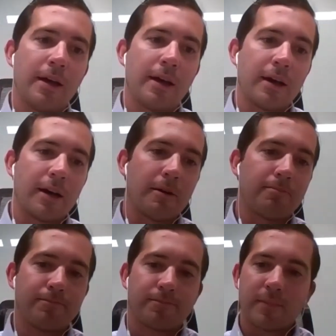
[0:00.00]
uh,
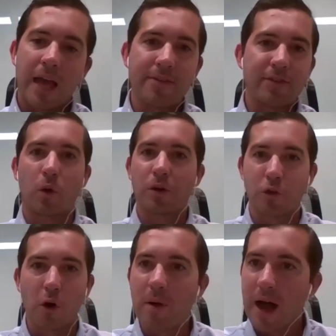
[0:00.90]
heavy torque
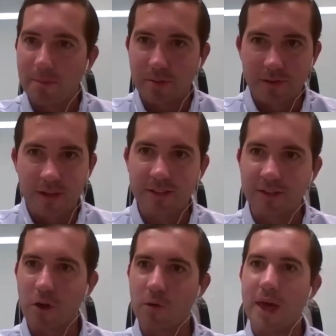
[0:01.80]
drill pipe, and
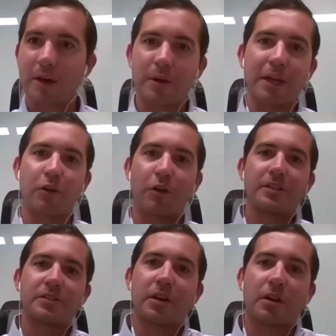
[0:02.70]
so that'll
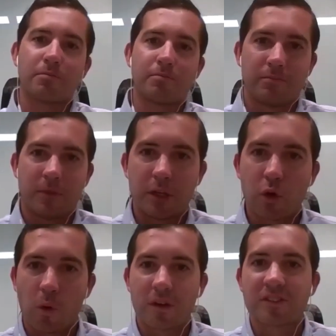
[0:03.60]
increase their
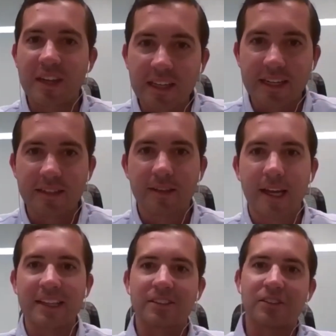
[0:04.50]
torque ceiling.
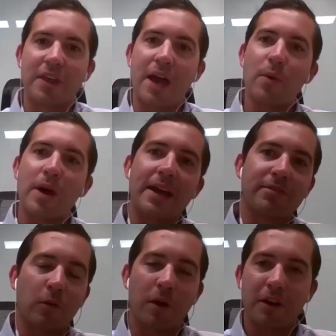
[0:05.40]
And so that way, if
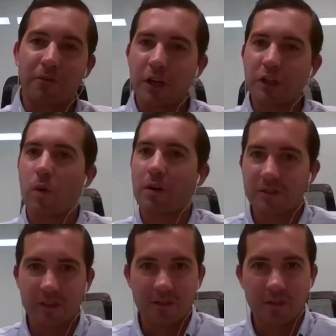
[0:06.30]
they're running a freshwater
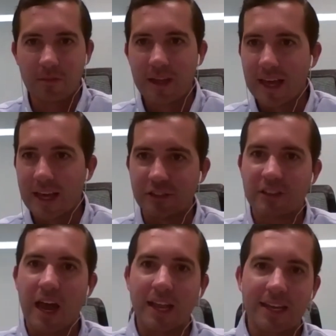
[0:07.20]
system, it just
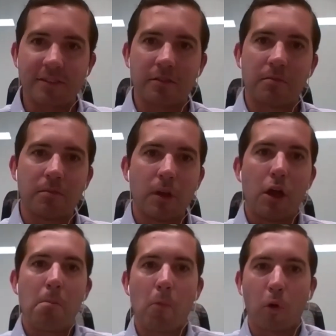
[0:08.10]
kind of gives them
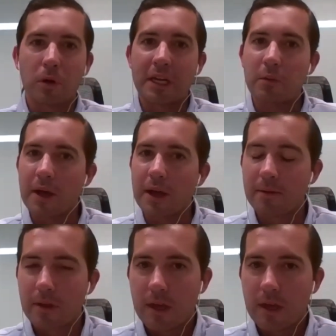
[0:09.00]
more leeway.